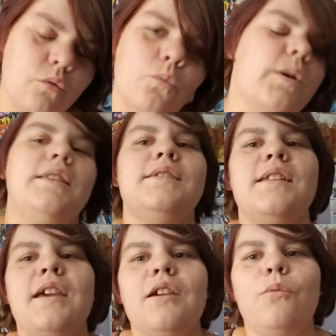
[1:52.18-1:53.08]

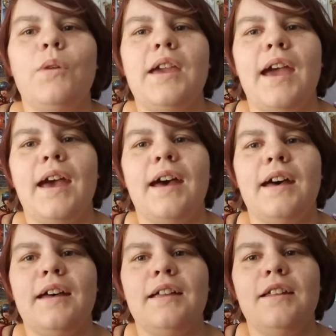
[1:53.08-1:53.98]
Wednesday, we
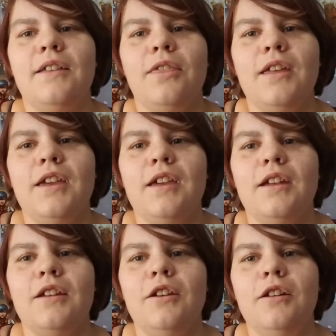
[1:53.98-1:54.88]
had
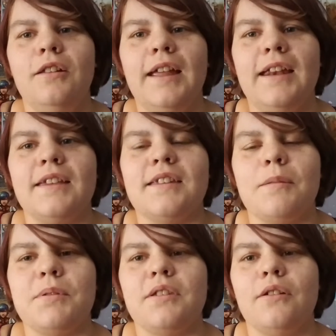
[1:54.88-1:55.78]
the latest
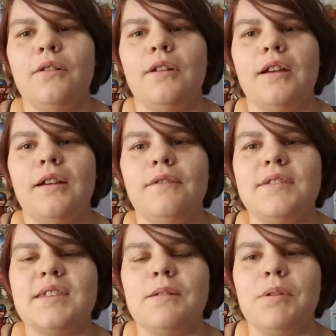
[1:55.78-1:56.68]
episode of
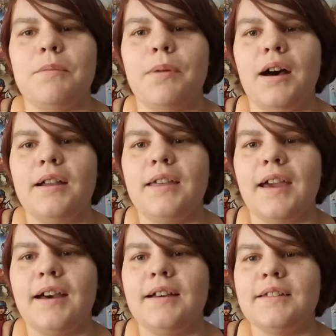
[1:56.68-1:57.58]
C B
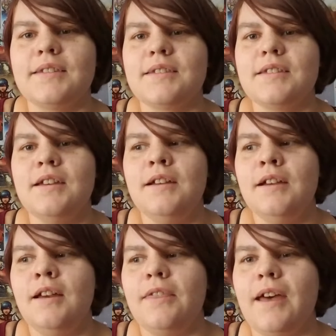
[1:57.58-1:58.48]
Podcast.
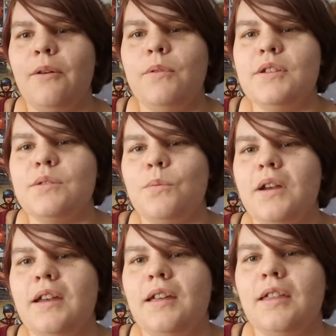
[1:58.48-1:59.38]
That was
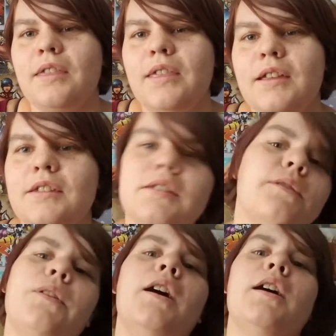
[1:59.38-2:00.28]
with
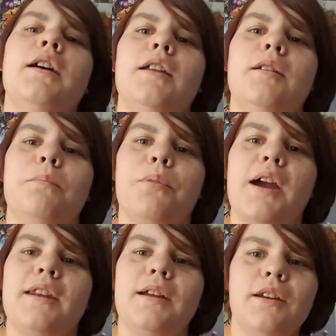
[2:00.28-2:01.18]
Stefan,
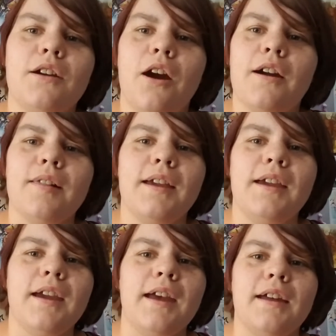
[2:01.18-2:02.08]
Brandon,
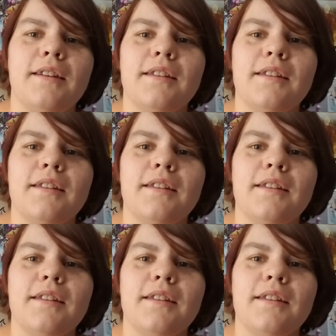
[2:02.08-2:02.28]
Carly, and